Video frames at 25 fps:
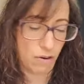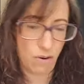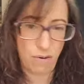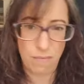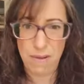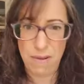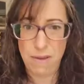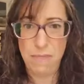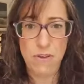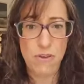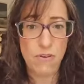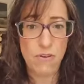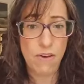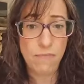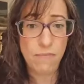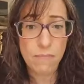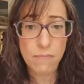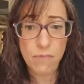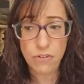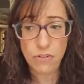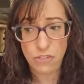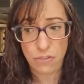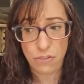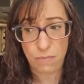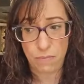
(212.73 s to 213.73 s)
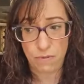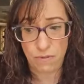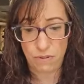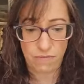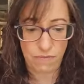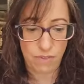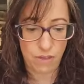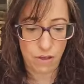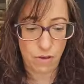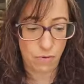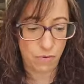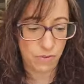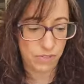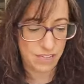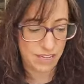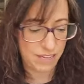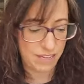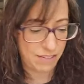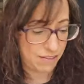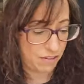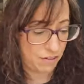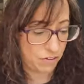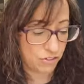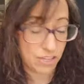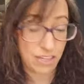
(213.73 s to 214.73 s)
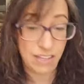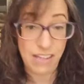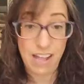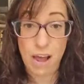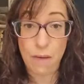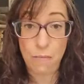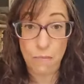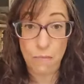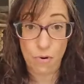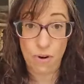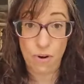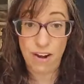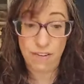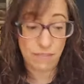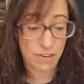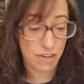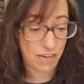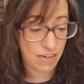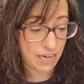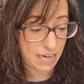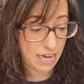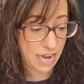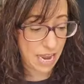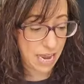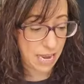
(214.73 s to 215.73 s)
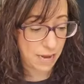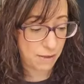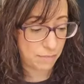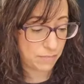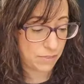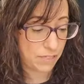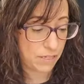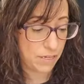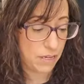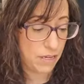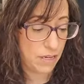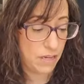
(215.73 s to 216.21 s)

Or maybe you have multiple of those. And there's a lot more I could have named.